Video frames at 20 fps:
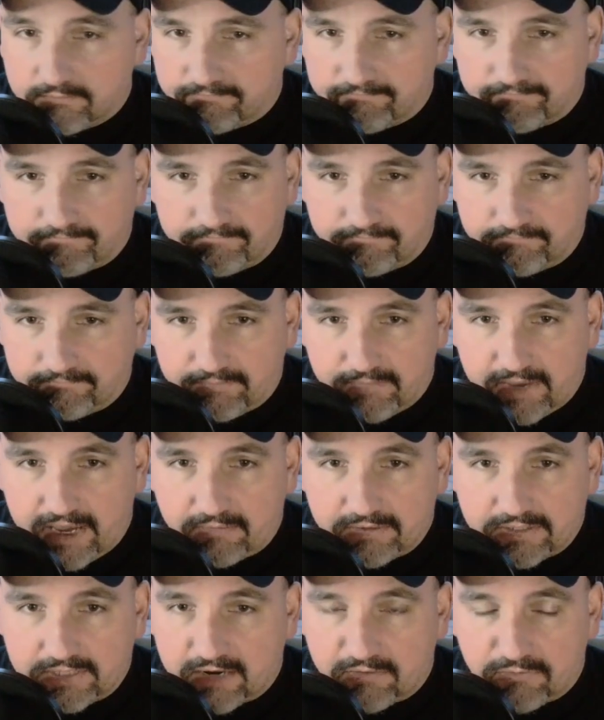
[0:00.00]

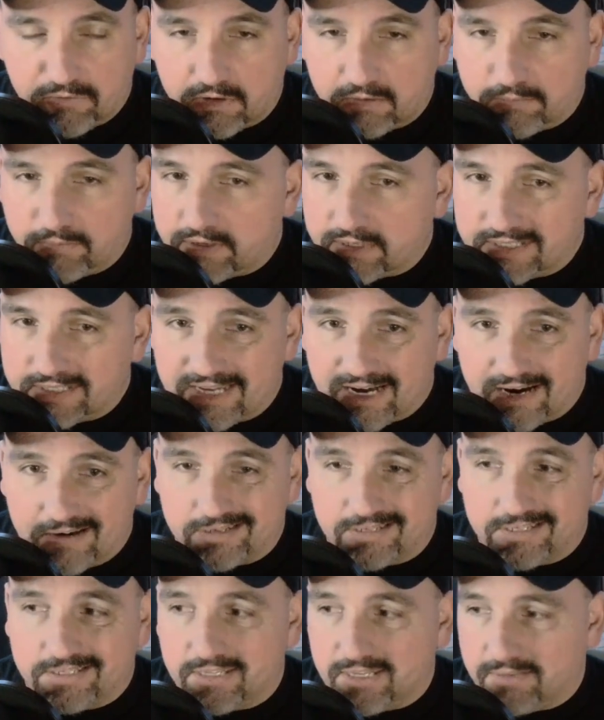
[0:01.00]
Man, was I wrong because
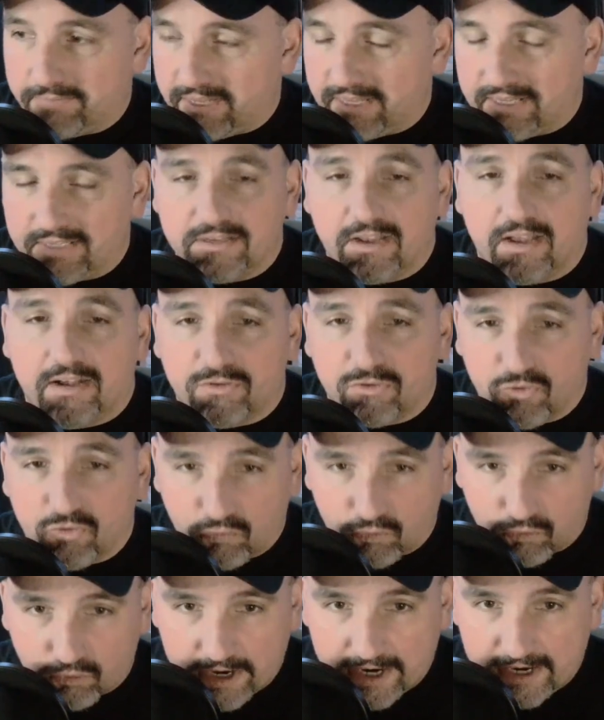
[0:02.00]
Doctor Sleep is
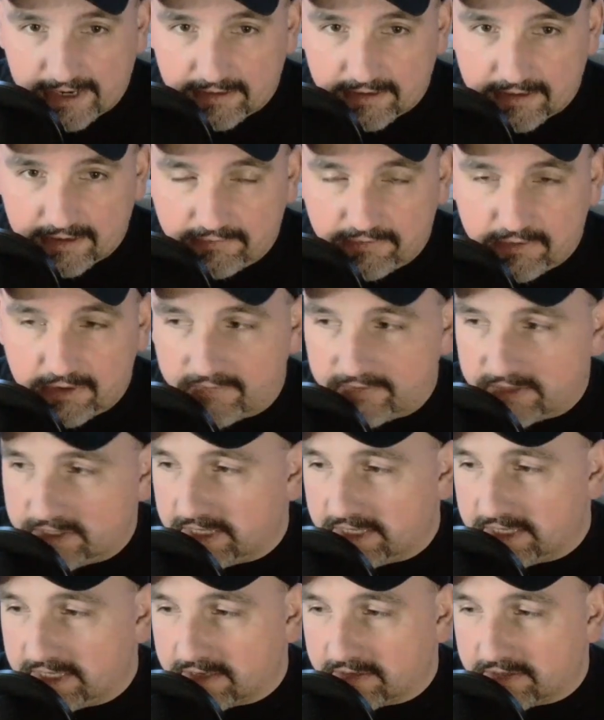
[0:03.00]
great. If you haven't
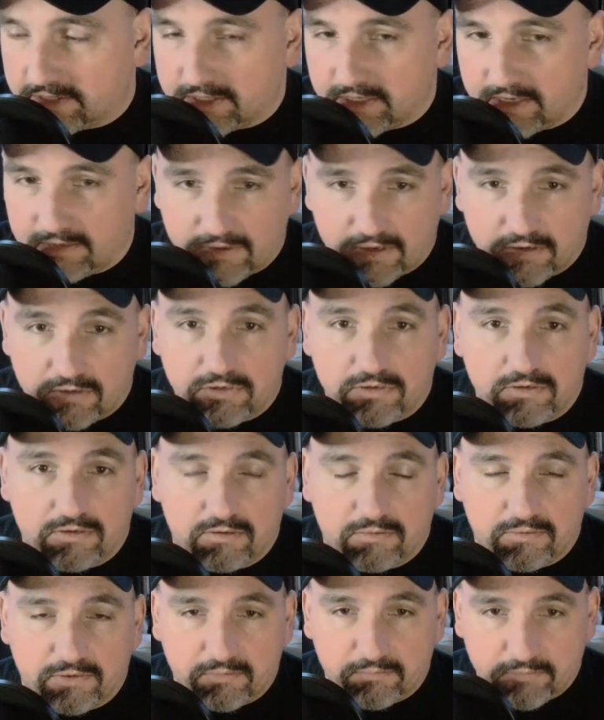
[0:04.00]
seen Doctor Sleep, you don't
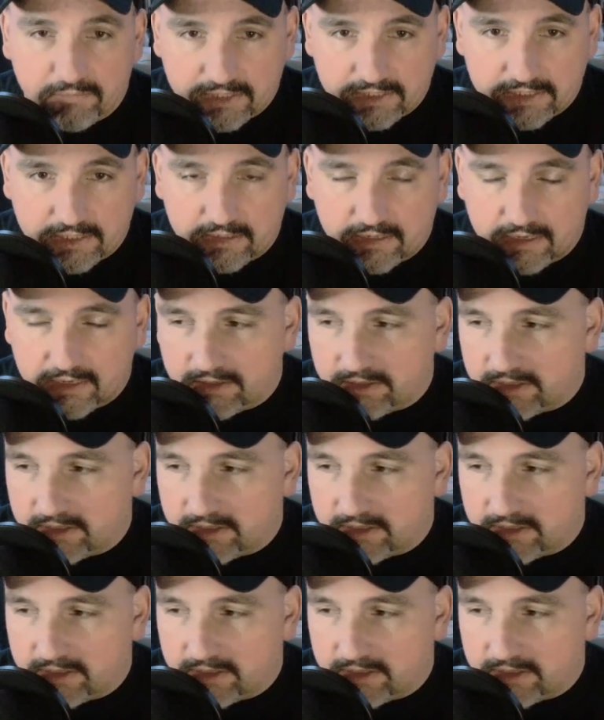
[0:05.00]
know what you're missing.